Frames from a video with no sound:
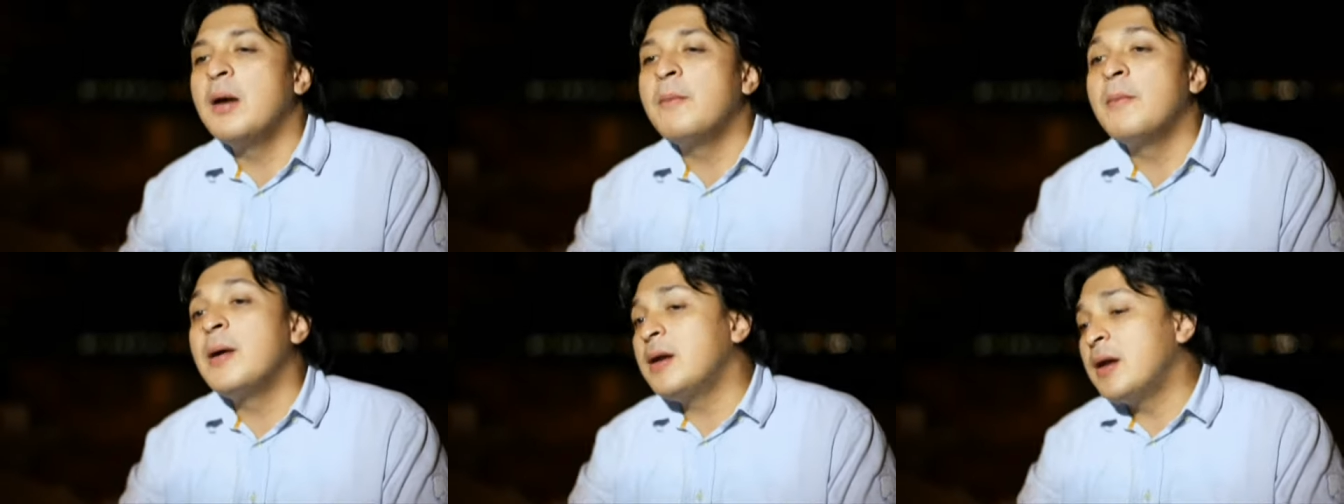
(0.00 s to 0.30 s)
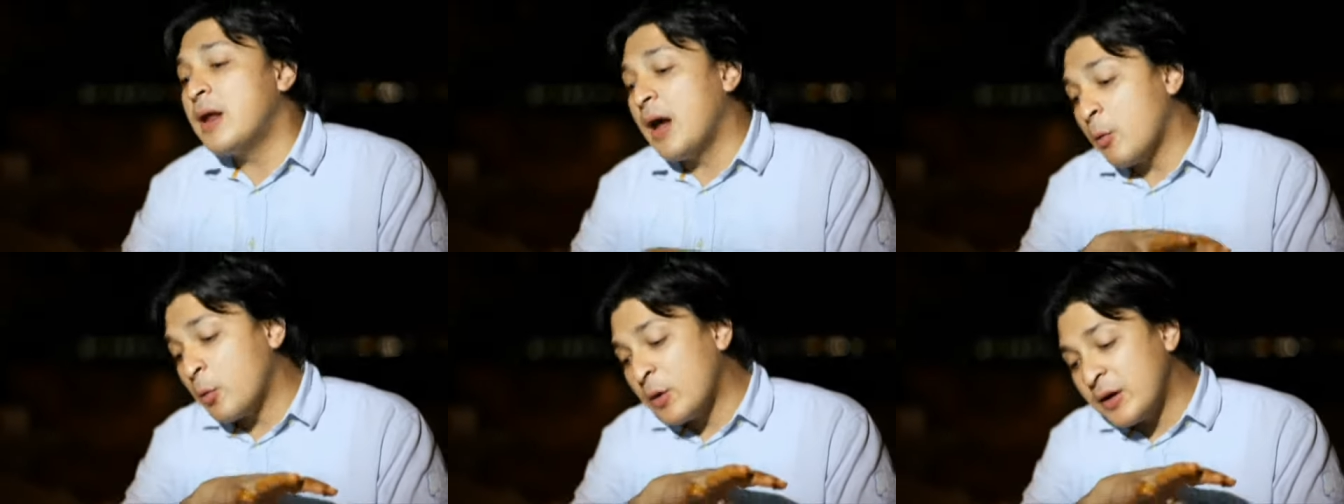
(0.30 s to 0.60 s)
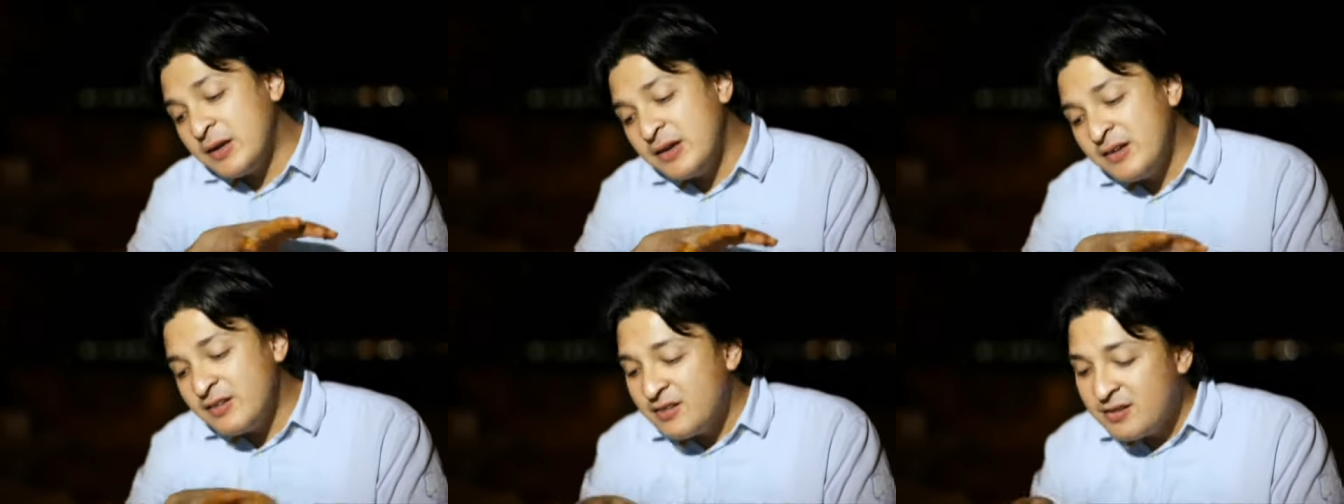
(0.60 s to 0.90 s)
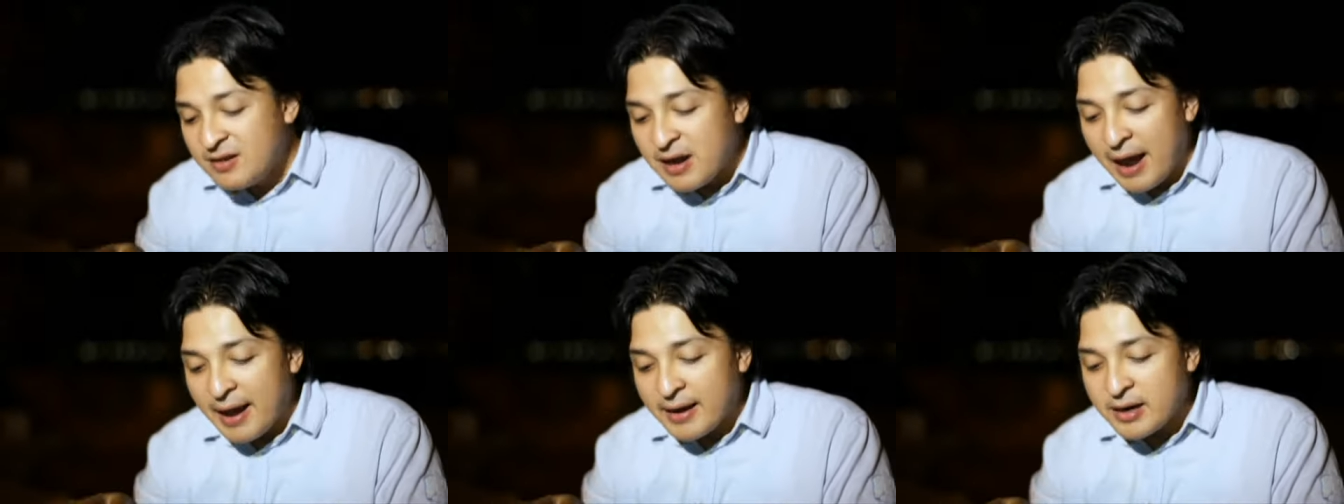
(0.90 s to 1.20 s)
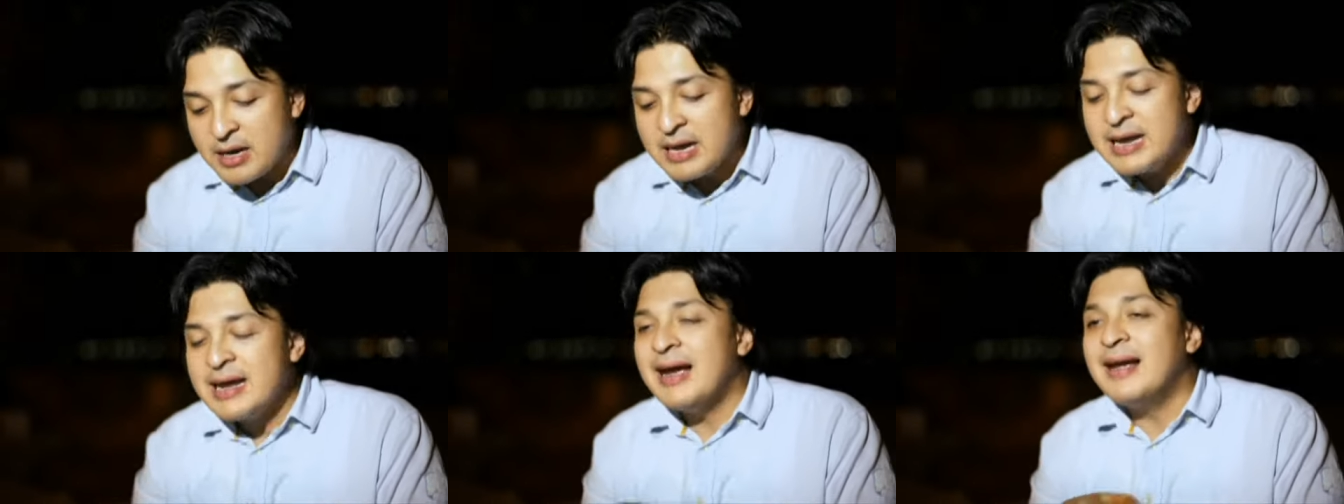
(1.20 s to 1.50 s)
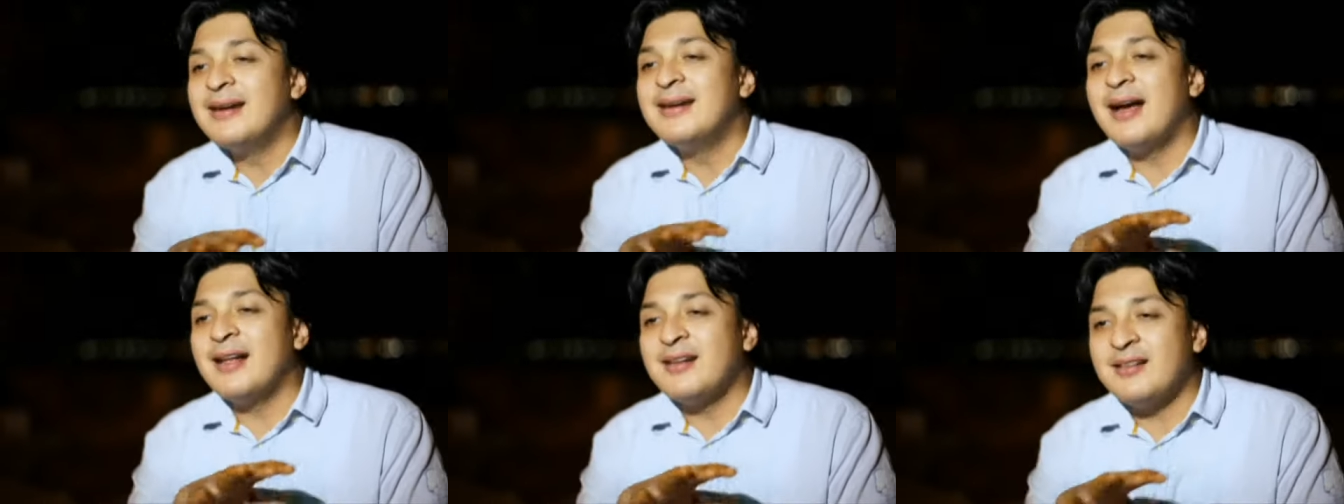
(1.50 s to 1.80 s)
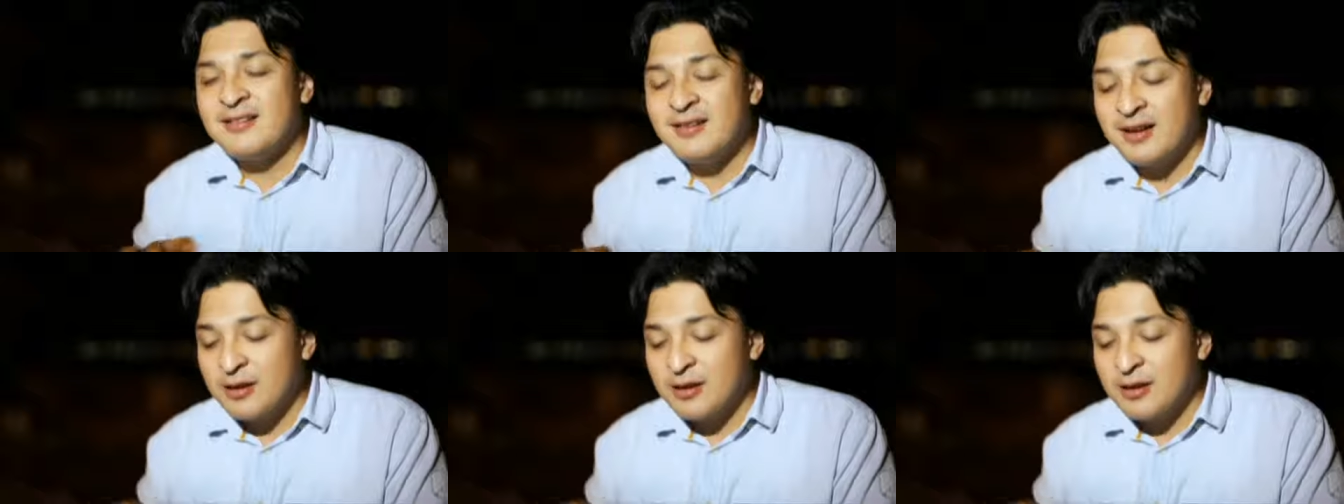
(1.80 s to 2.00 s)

at night when he's done, and that's it.